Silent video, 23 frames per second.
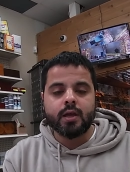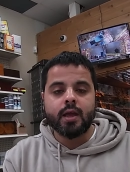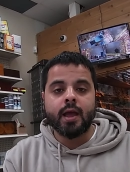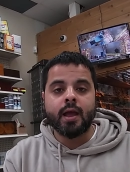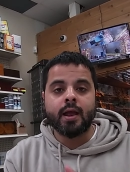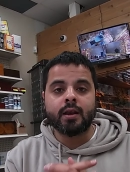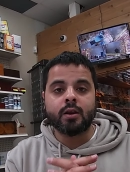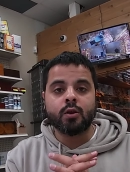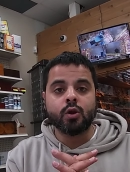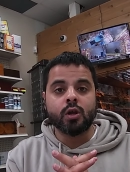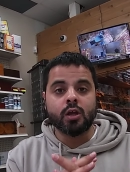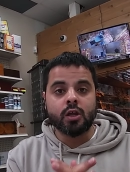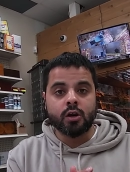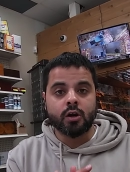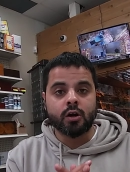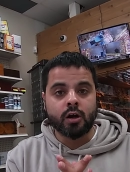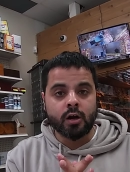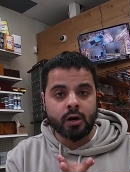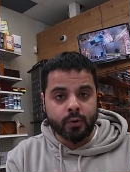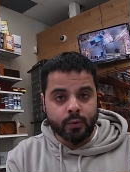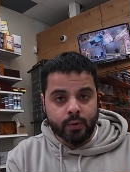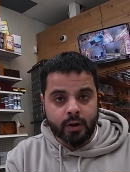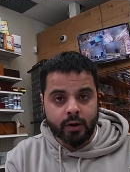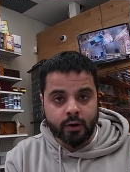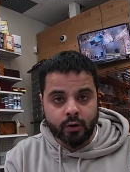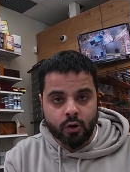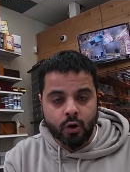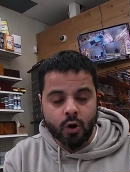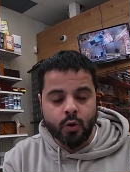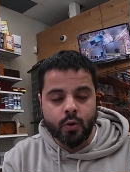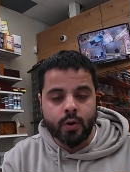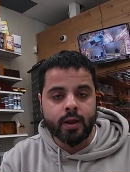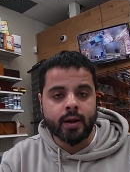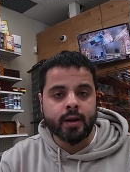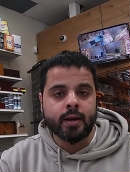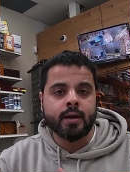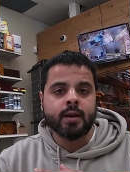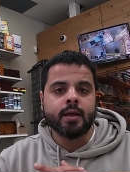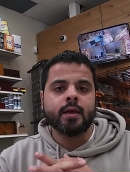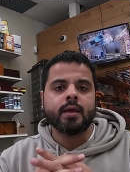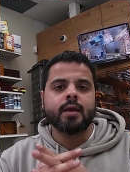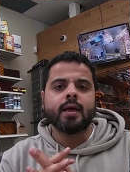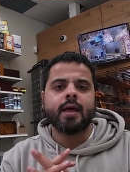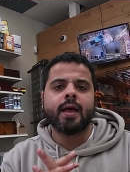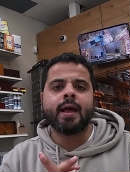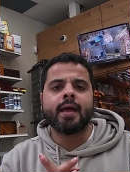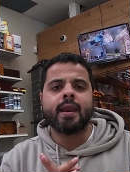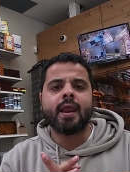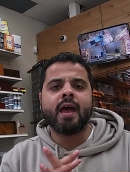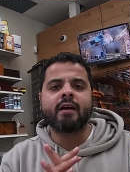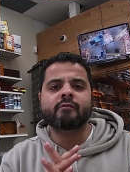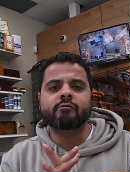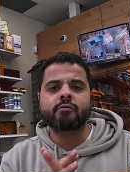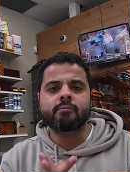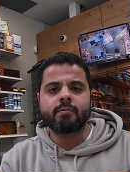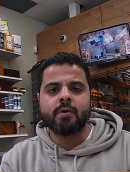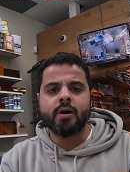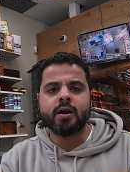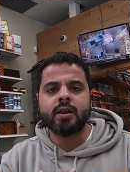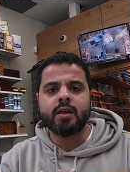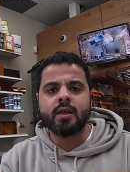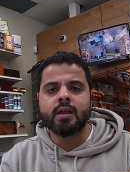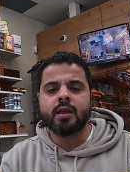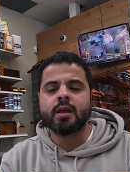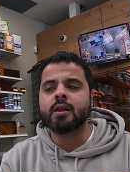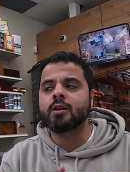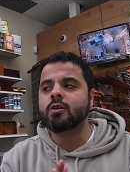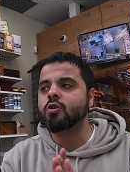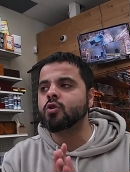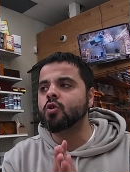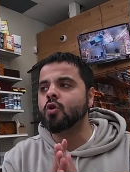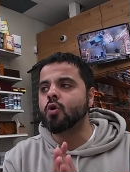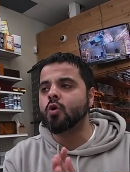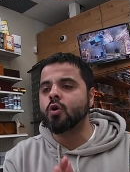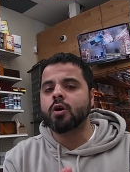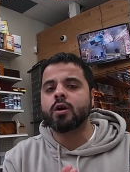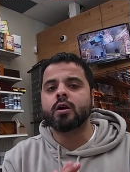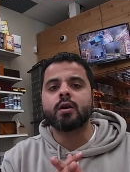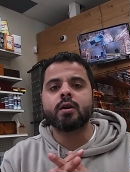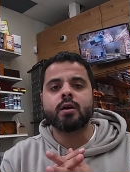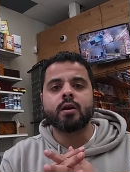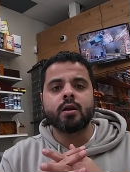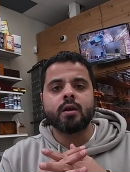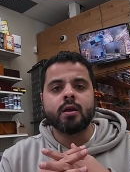and you get your career going, and everybody in your